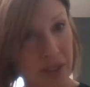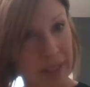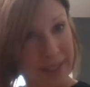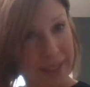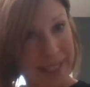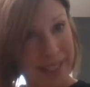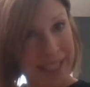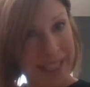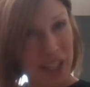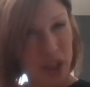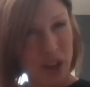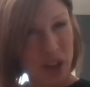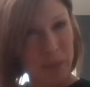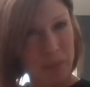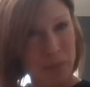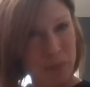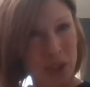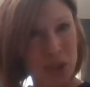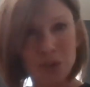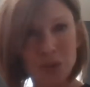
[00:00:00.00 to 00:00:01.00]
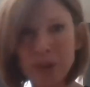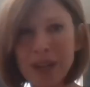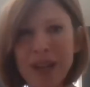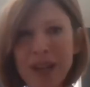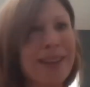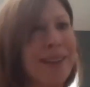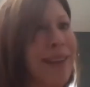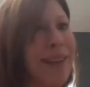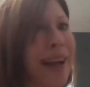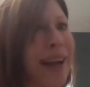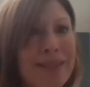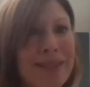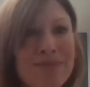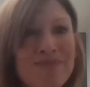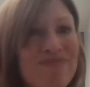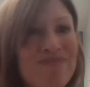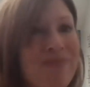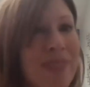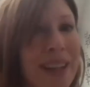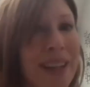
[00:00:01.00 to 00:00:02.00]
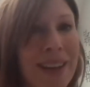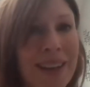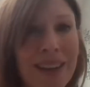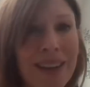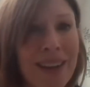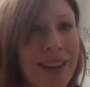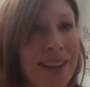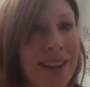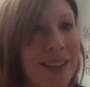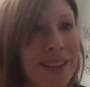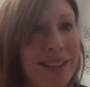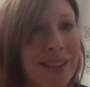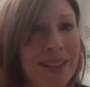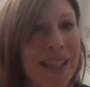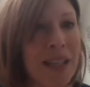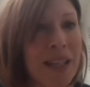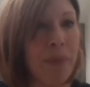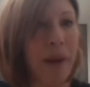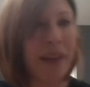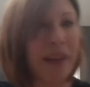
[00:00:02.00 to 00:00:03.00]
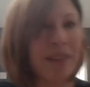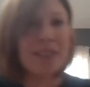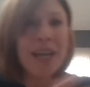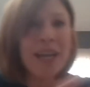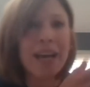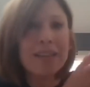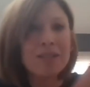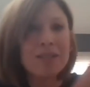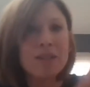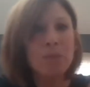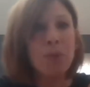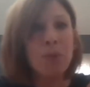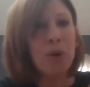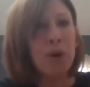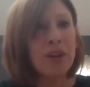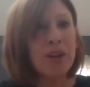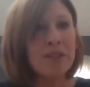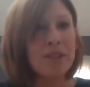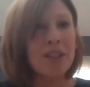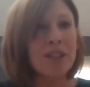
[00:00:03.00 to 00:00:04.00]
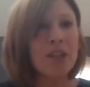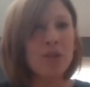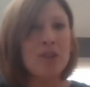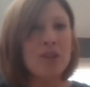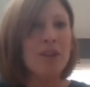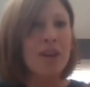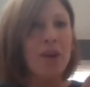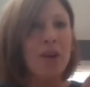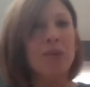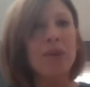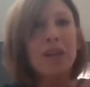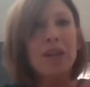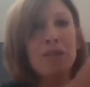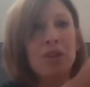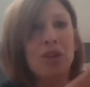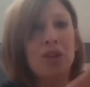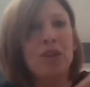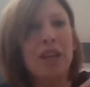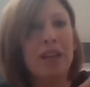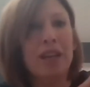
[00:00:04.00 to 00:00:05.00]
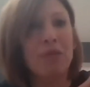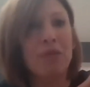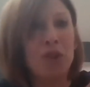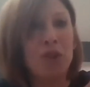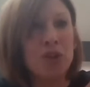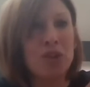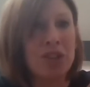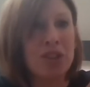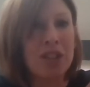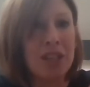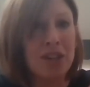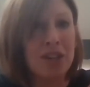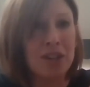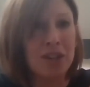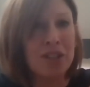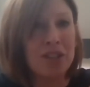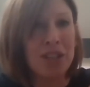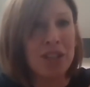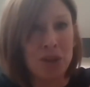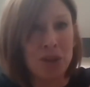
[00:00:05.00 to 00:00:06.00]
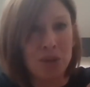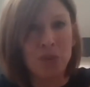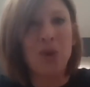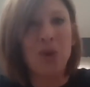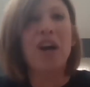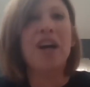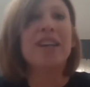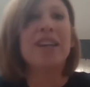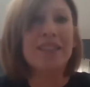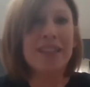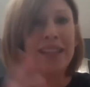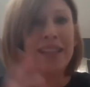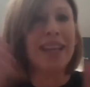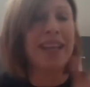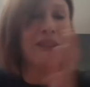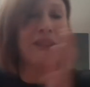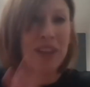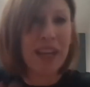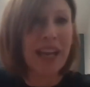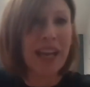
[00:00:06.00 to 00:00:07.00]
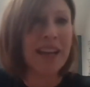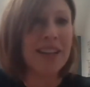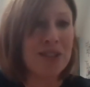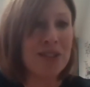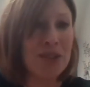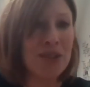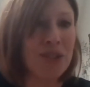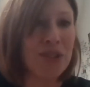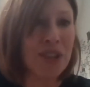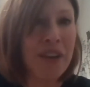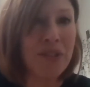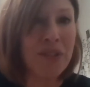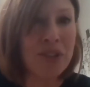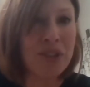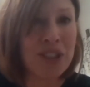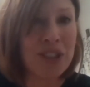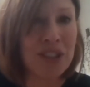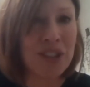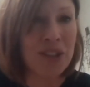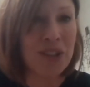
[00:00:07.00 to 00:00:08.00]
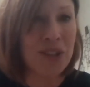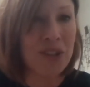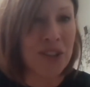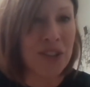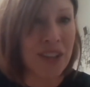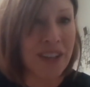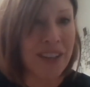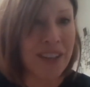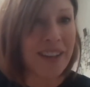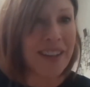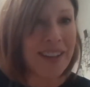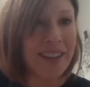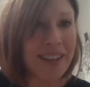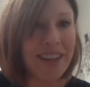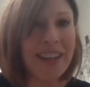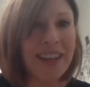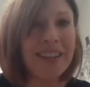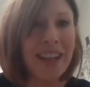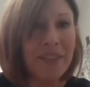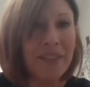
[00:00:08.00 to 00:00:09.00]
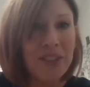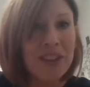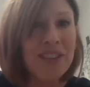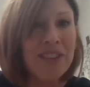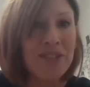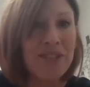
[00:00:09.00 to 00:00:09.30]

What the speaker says: to tier up to? Kind of like, think about tech support. You go in, you get first tier 1, and then if they got to do level 2, then level 3.